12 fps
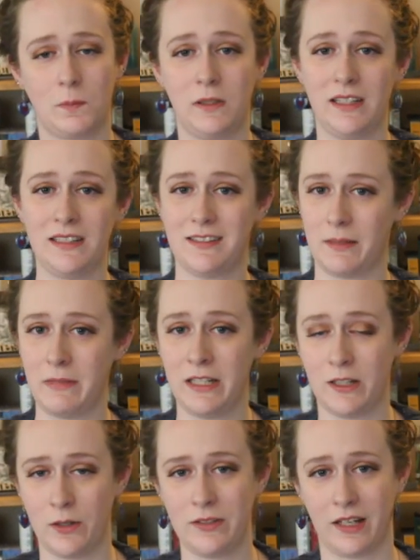Please let me
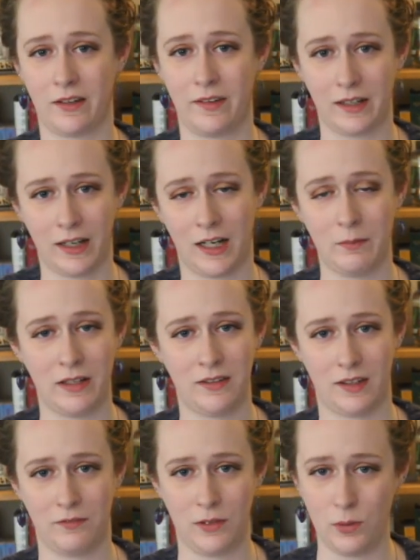know down in the comments
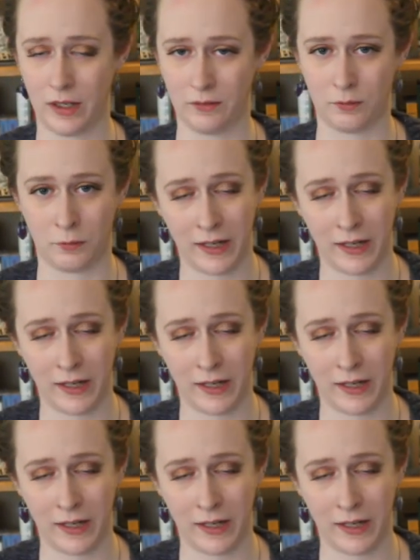if you have